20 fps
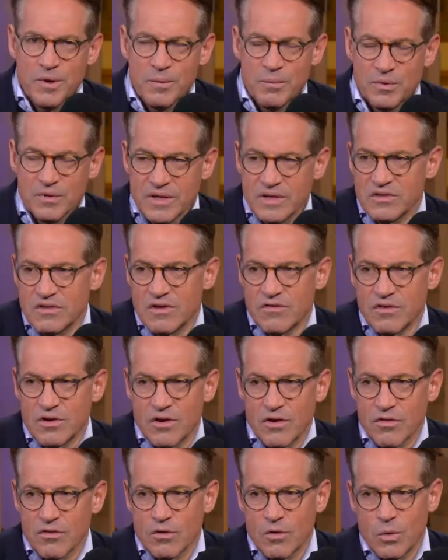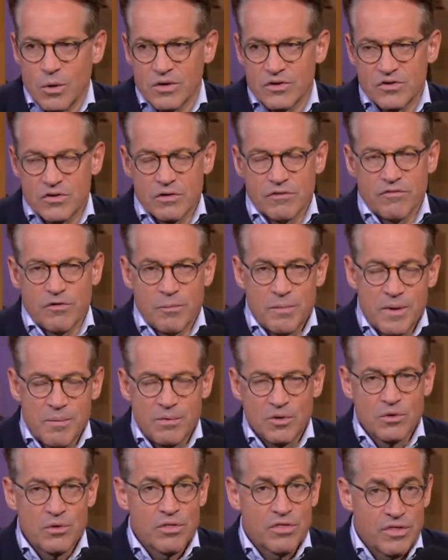people? That's even another question. For
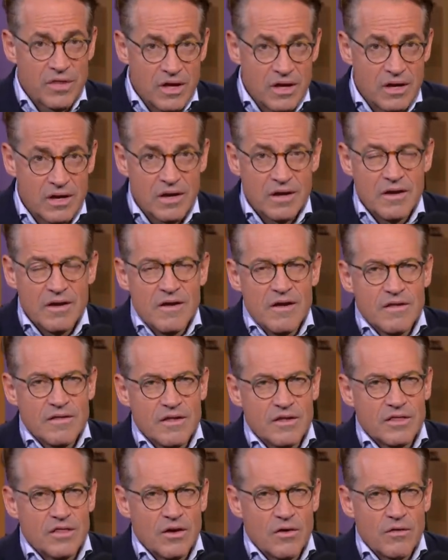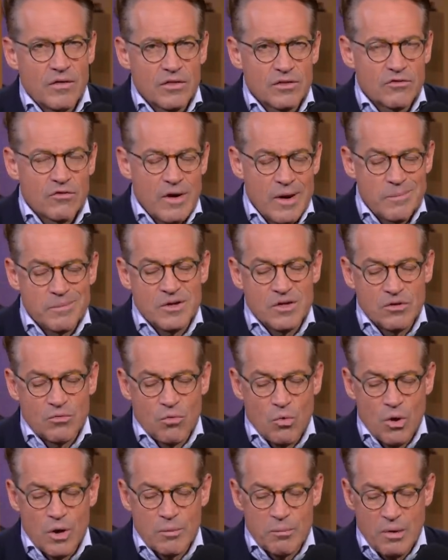people who think that they're trapped in the
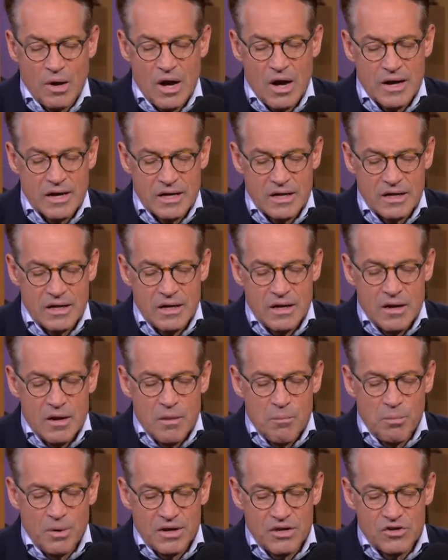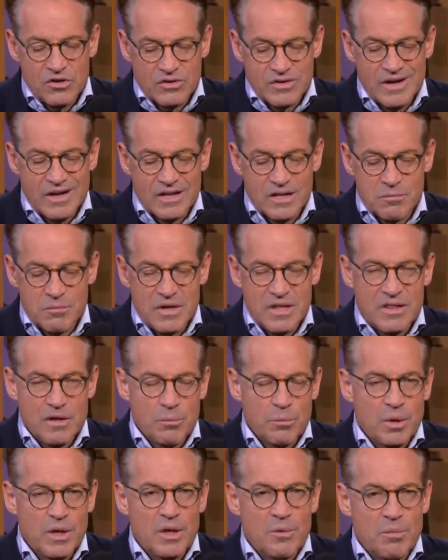wrong body, but you're telling me
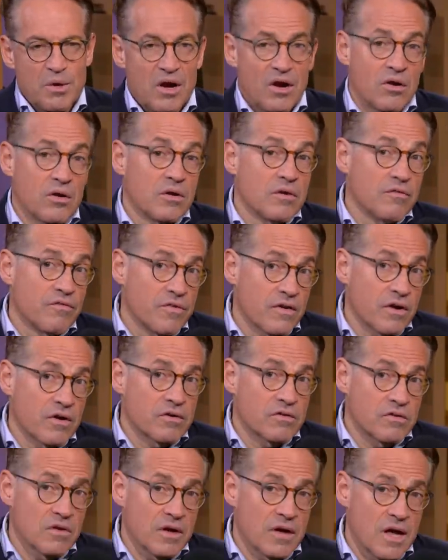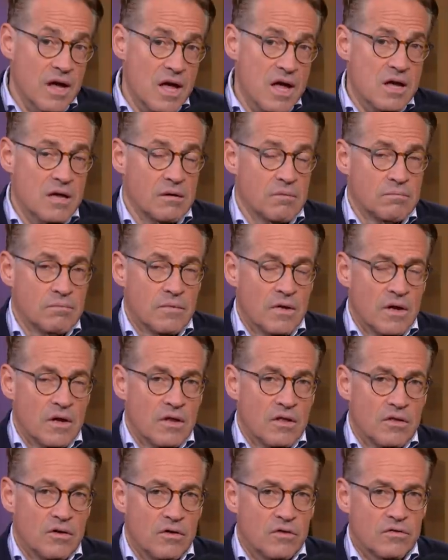that Planned Parenthood figures like, hey,
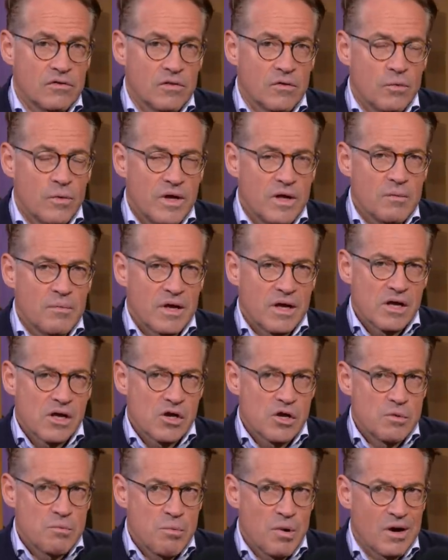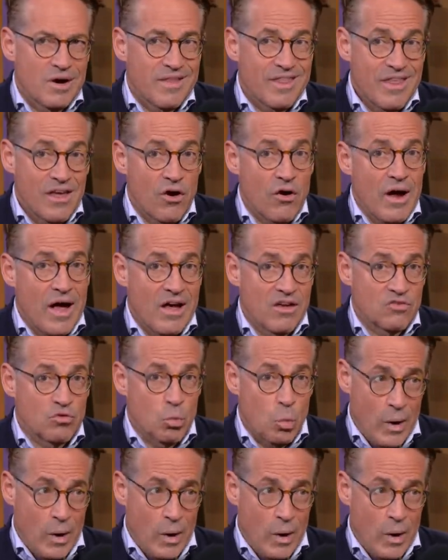we can make a good buck there as